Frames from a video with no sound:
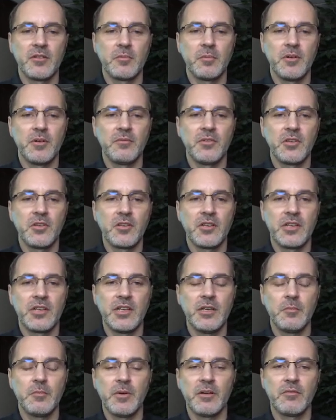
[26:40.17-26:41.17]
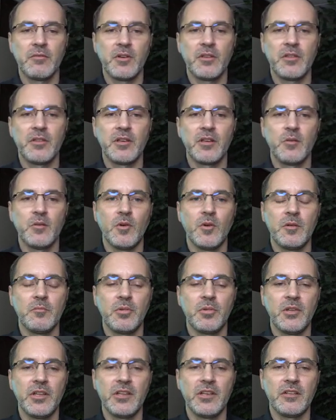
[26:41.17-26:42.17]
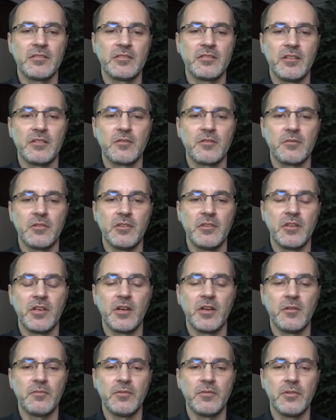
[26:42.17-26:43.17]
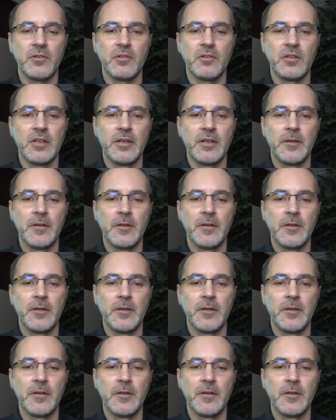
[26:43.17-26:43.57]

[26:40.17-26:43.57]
But if you can keep everything in one place, that's really helpful.